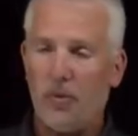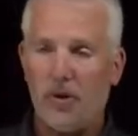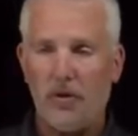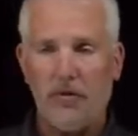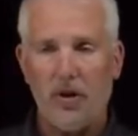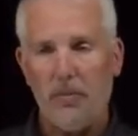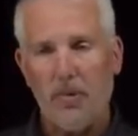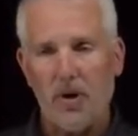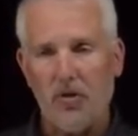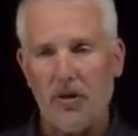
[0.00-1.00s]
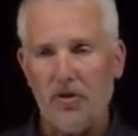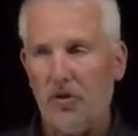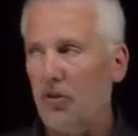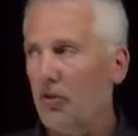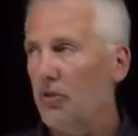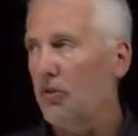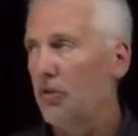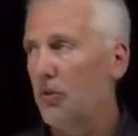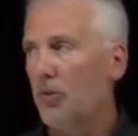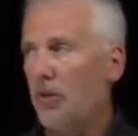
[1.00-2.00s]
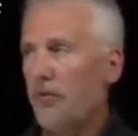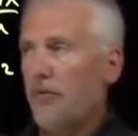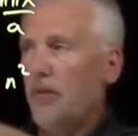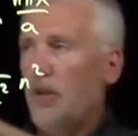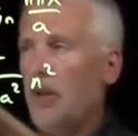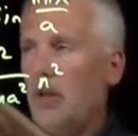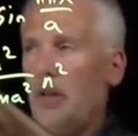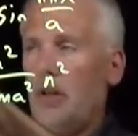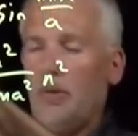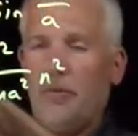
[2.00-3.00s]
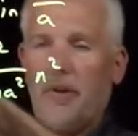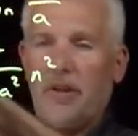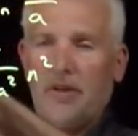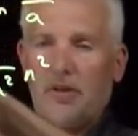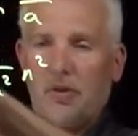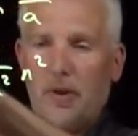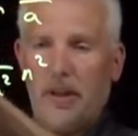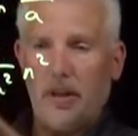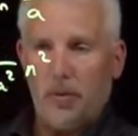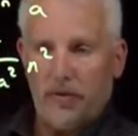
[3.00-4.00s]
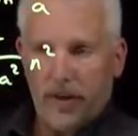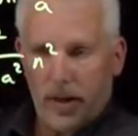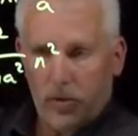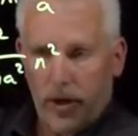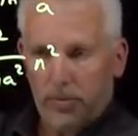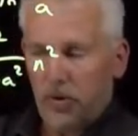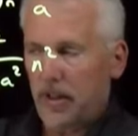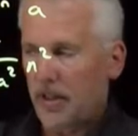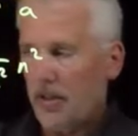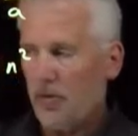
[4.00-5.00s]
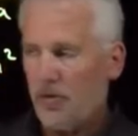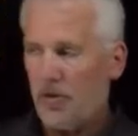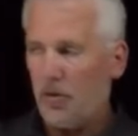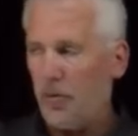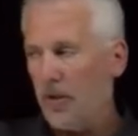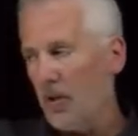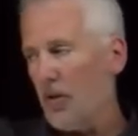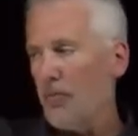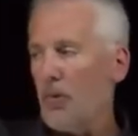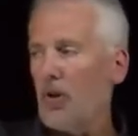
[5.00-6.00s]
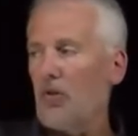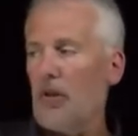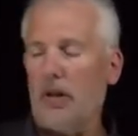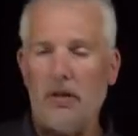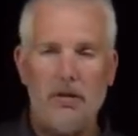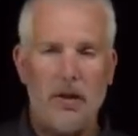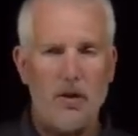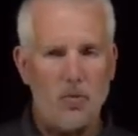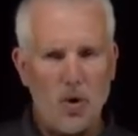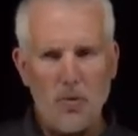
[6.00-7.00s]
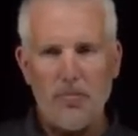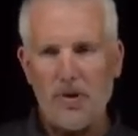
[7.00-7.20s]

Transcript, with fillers: We could have called it particle on a circle, or if uh, we've got this string that we've now wrapped around into a circle. We call it particle on a, on a rope.